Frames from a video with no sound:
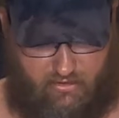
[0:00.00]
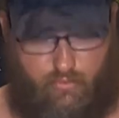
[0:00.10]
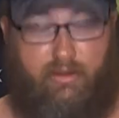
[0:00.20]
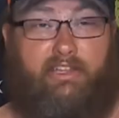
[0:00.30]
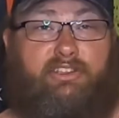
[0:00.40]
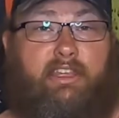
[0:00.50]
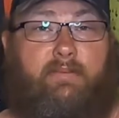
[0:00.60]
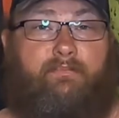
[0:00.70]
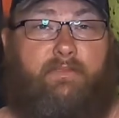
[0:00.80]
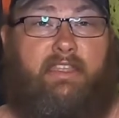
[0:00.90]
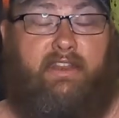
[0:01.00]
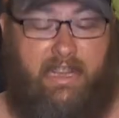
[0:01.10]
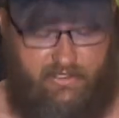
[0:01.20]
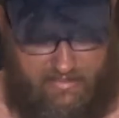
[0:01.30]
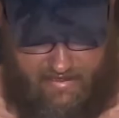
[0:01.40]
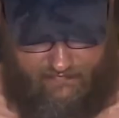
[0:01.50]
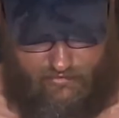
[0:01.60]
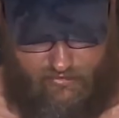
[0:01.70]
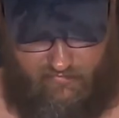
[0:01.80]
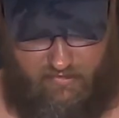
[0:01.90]
Oh, Range Day. And then I actually have a
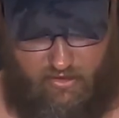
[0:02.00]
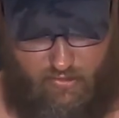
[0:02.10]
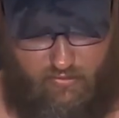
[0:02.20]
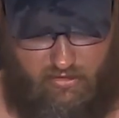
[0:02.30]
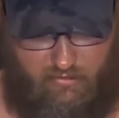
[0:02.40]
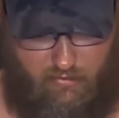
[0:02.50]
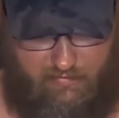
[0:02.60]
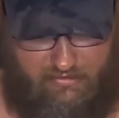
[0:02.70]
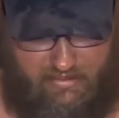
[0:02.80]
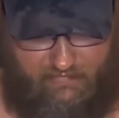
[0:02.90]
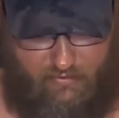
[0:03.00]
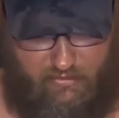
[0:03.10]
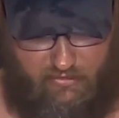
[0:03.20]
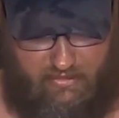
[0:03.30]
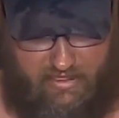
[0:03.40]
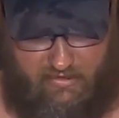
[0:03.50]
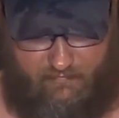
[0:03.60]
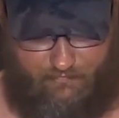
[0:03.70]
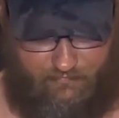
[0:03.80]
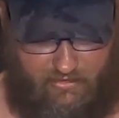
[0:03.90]
shirt of my own on my website if you want to look at it.